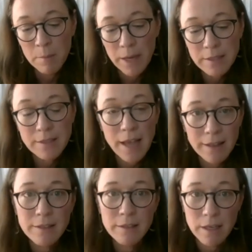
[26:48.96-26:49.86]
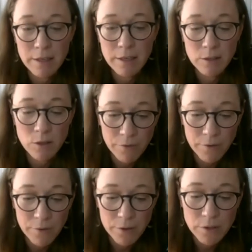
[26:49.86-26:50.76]
But silence does
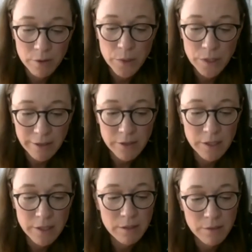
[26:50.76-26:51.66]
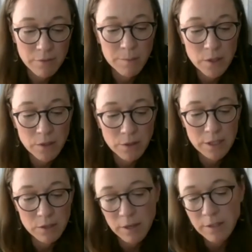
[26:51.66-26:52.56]
offer certain protections from
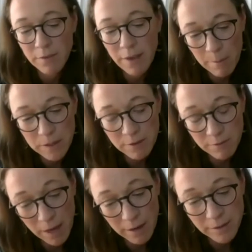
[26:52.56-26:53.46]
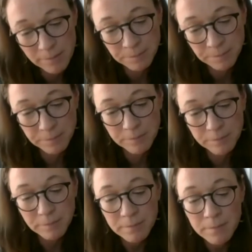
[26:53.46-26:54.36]
certain destructive habits of mind.
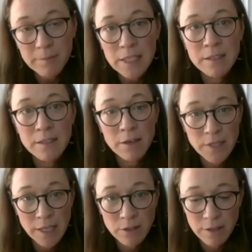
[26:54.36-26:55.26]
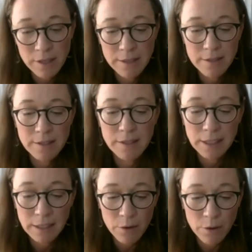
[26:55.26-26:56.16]
Self-centeredness,
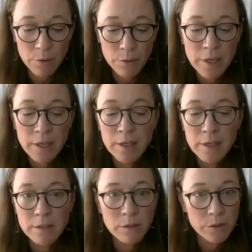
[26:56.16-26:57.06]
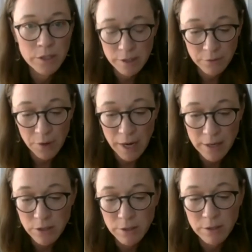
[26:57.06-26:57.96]
ego, delusions of
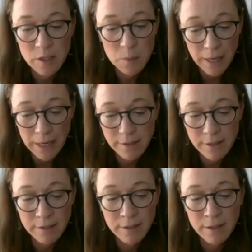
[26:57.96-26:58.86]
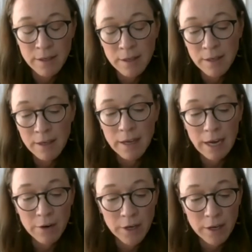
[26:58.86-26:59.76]
grandeur, spite,
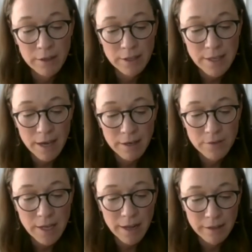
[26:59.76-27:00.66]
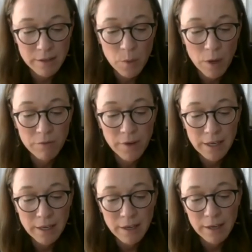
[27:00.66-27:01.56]
erring on the side of silence while
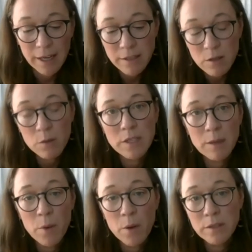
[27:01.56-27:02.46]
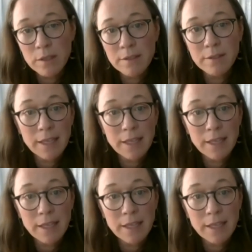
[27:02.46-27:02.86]
fighting against those impulses